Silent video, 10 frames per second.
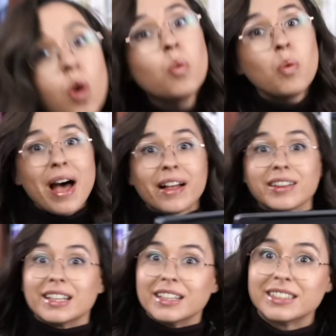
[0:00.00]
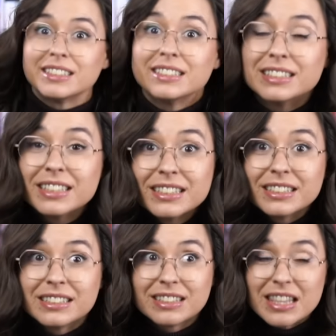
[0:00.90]
Well,
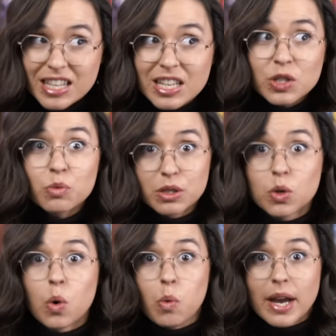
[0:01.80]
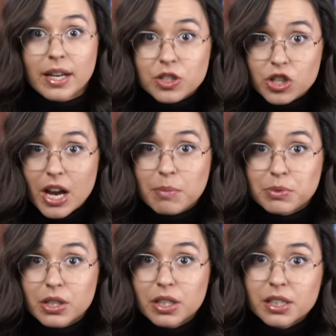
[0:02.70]
this was quite a
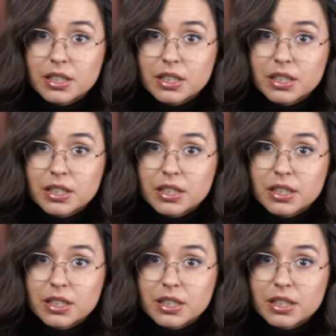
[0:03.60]
chapter.